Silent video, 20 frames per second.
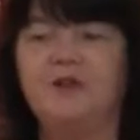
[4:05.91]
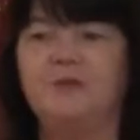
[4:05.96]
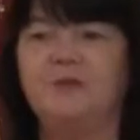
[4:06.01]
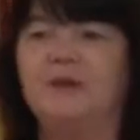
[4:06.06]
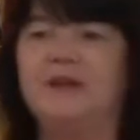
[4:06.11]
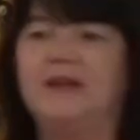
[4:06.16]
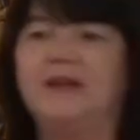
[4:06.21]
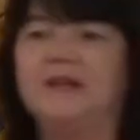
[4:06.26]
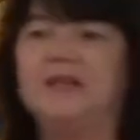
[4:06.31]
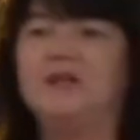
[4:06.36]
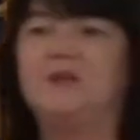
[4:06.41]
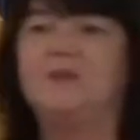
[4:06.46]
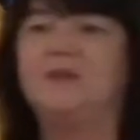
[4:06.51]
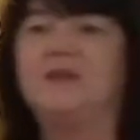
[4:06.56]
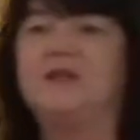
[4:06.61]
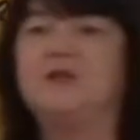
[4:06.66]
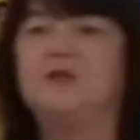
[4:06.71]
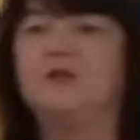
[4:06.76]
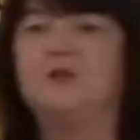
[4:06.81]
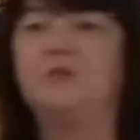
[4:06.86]
the place to be
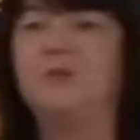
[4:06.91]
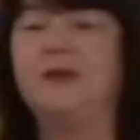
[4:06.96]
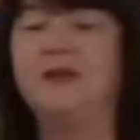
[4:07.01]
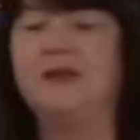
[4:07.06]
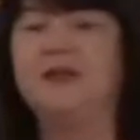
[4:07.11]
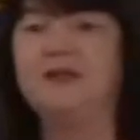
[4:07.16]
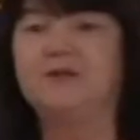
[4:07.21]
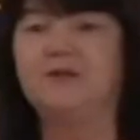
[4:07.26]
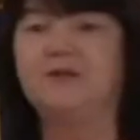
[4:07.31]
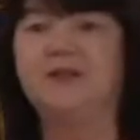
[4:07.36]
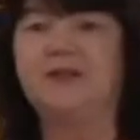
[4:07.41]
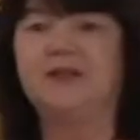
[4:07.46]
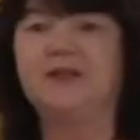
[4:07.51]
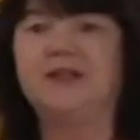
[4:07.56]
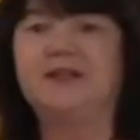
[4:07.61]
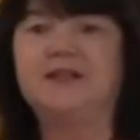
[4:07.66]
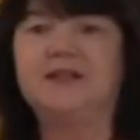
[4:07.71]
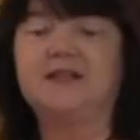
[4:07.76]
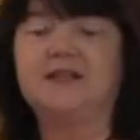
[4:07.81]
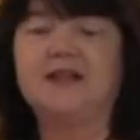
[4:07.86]
so peaceful that
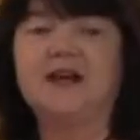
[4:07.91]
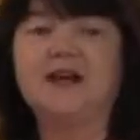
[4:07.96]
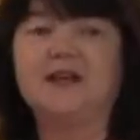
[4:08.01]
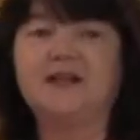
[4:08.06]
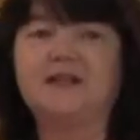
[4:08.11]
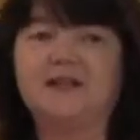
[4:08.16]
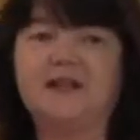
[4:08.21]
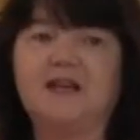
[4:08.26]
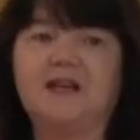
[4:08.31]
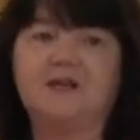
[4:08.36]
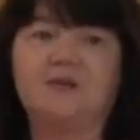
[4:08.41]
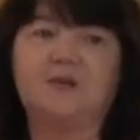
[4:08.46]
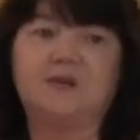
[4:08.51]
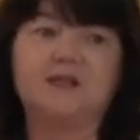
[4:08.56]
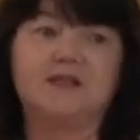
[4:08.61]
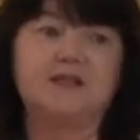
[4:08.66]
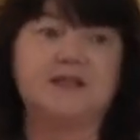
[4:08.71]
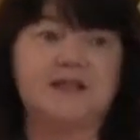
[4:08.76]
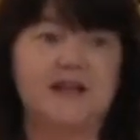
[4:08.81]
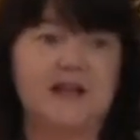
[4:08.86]
he decided he would
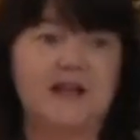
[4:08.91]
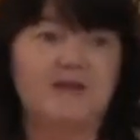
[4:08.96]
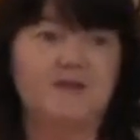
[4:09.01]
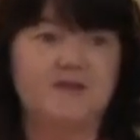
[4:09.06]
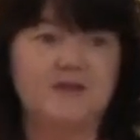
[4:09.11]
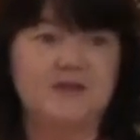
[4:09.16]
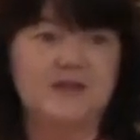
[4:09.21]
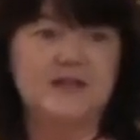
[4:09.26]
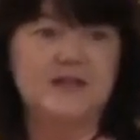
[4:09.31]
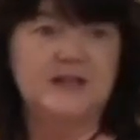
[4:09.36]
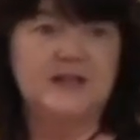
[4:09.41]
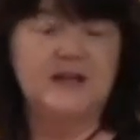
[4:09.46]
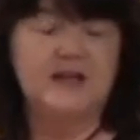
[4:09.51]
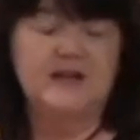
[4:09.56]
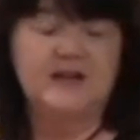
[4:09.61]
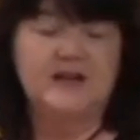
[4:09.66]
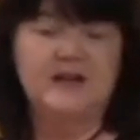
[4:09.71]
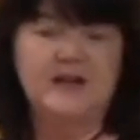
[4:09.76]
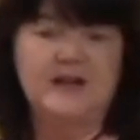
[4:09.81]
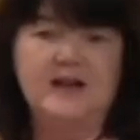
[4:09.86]
stay for the
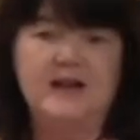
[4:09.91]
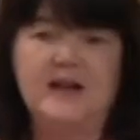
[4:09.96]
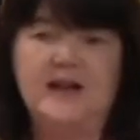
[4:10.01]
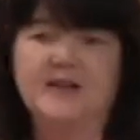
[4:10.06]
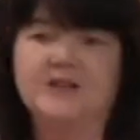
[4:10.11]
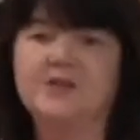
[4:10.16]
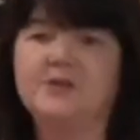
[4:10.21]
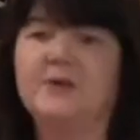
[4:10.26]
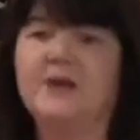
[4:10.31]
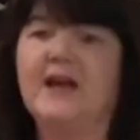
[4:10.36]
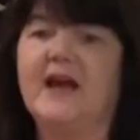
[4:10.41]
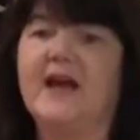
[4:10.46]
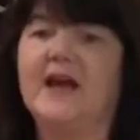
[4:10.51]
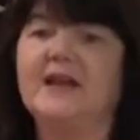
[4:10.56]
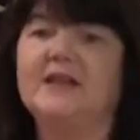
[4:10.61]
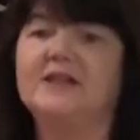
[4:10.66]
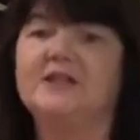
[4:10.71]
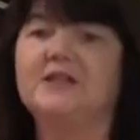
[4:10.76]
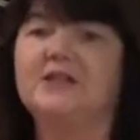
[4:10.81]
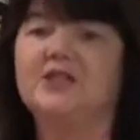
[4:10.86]
day. And so he
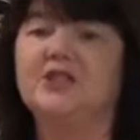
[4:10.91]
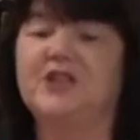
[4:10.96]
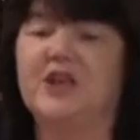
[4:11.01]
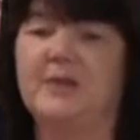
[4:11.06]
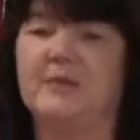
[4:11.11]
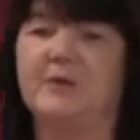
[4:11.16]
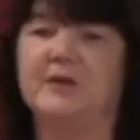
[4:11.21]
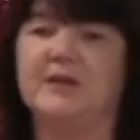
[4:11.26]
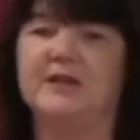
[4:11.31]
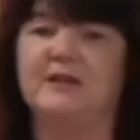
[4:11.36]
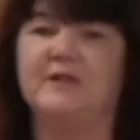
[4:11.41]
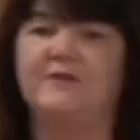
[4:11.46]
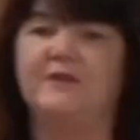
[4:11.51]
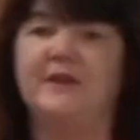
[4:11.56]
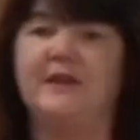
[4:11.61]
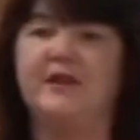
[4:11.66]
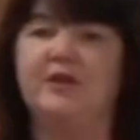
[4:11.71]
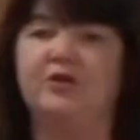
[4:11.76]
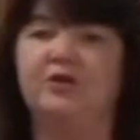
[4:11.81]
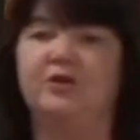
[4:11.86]
asked the shepherd if
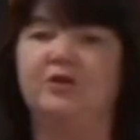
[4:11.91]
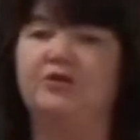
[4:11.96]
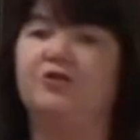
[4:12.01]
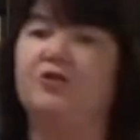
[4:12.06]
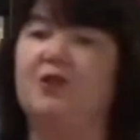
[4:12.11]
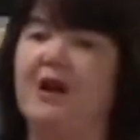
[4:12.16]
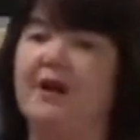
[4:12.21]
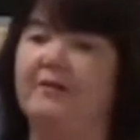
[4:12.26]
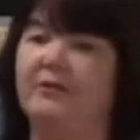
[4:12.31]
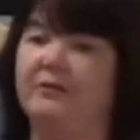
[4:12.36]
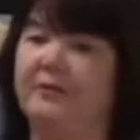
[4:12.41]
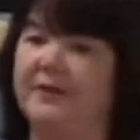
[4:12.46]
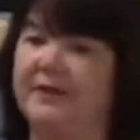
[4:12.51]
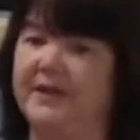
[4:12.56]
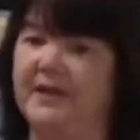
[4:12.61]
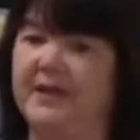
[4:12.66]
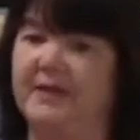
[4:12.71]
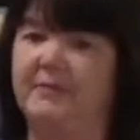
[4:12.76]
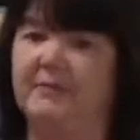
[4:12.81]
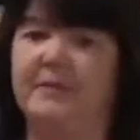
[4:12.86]
he could travel with
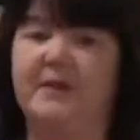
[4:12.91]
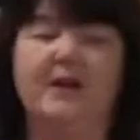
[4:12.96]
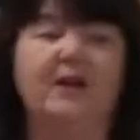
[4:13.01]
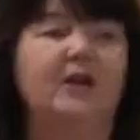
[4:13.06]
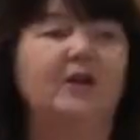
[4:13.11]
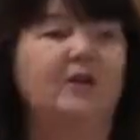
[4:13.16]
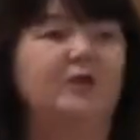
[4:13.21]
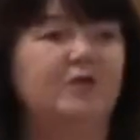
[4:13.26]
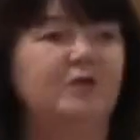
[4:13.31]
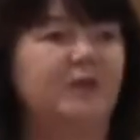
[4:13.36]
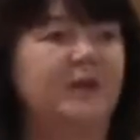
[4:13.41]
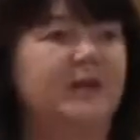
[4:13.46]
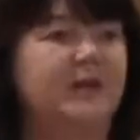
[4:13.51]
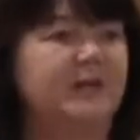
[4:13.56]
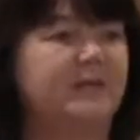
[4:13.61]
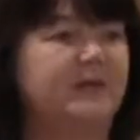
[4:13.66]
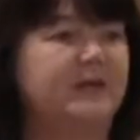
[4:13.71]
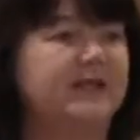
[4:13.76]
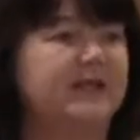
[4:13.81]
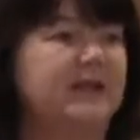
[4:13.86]
him, go with
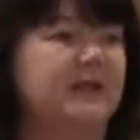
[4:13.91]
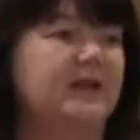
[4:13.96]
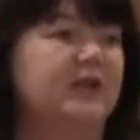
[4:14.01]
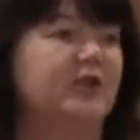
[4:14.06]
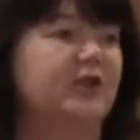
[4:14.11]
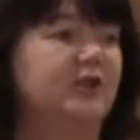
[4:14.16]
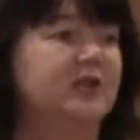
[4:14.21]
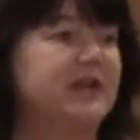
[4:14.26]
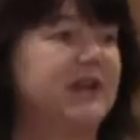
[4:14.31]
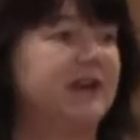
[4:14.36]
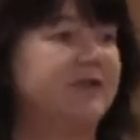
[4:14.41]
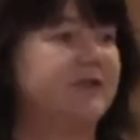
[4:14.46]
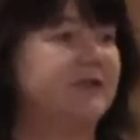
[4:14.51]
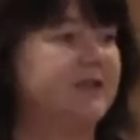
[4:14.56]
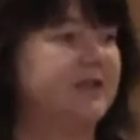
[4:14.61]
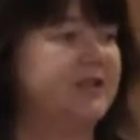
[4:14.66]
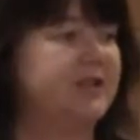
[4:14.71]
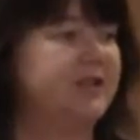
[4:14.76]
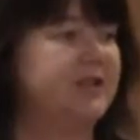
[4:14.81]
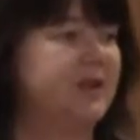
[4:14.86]
him as he looked after
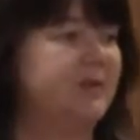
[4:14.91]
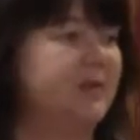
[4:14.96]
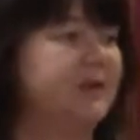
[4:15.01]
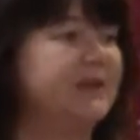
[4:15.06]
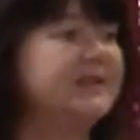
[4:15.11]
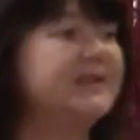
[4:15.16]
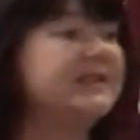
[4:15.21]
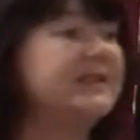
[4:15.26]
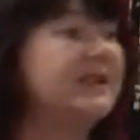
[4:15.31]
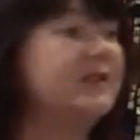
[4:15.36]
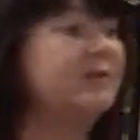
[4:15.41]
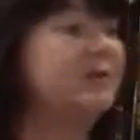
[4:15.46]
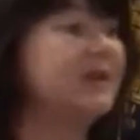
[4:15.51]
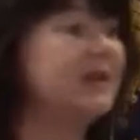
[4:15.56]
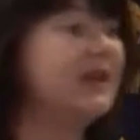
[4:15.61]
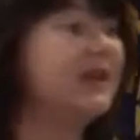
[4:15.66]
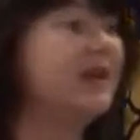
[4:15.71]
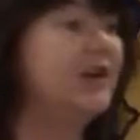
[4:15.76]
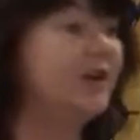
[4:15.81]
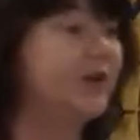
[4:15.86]
his sheep, and see what
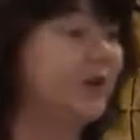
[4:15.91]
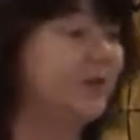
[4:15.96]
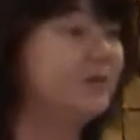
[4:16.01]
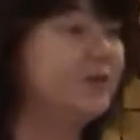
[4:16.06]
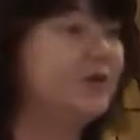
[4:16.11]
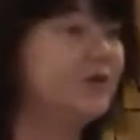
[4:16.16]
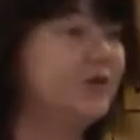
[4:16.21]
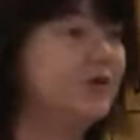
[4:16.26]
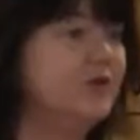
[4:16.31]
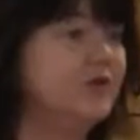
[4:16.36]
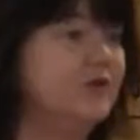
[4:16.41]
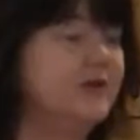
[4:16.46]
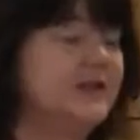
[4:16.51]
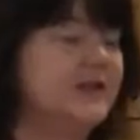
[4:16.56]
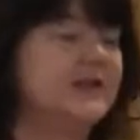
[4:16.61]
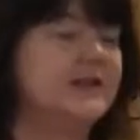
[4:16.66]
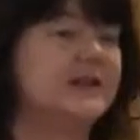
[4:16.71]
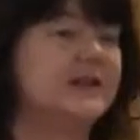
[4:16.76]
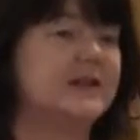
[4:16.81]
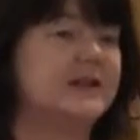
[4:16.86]
he got up to during
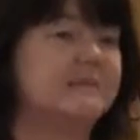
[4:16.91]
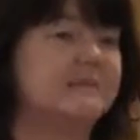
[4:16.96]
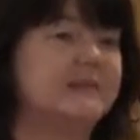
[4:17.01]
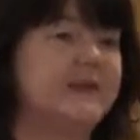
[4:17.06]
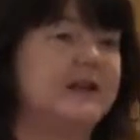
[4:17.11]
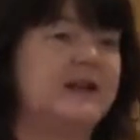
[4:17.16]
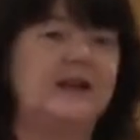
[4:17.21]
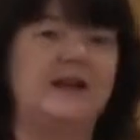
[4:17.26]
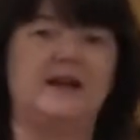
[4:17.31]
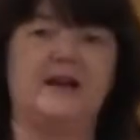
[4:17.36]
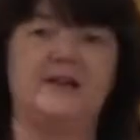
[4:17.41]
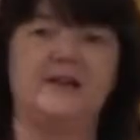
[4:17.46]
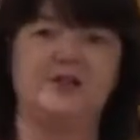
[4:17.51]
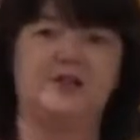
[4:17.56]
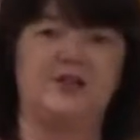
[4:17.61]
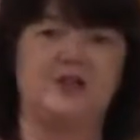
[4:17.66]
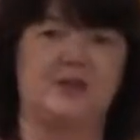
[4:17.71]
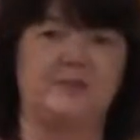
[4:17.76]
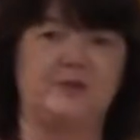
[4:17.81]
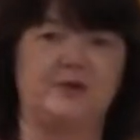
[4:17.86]
the day. And the
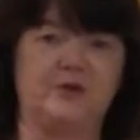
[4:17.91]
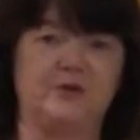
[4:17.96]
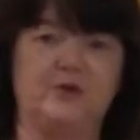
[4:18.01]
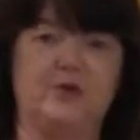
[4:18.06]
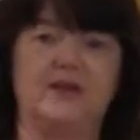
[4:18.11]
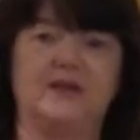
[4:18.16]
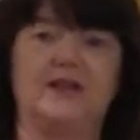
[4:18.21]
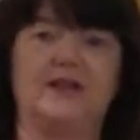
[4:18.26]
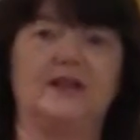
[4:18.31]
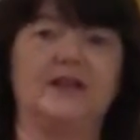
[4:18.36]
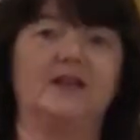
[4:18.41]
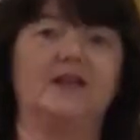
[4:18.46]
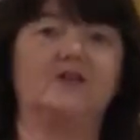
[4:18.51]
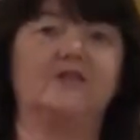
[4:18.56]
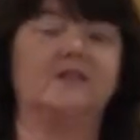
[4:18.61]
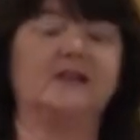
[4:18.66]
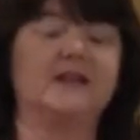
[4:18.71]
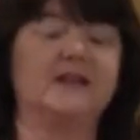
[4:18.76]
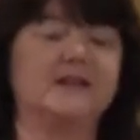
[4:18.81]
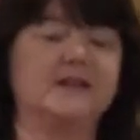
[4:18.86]
shepherd willingly
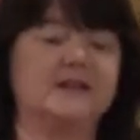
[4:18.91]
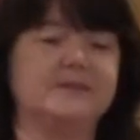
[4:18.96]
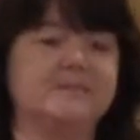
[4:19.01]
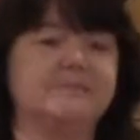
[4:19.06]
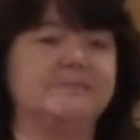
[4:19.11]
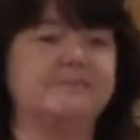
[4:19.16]
agreed.